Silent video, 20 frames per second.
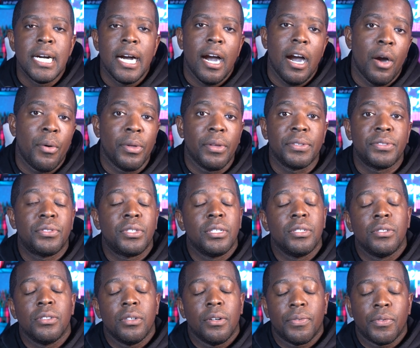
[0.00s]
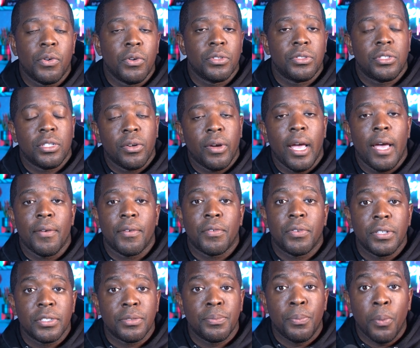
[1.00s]
Uh, we'll still, of course, still have
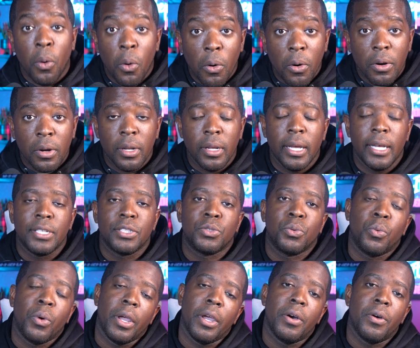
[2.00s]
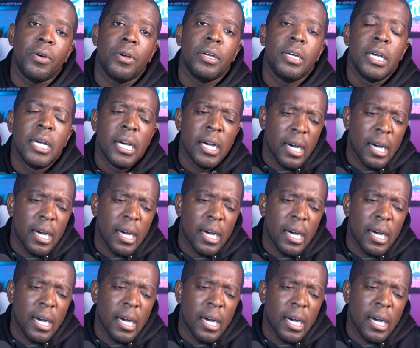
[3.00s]
Chris Board as well.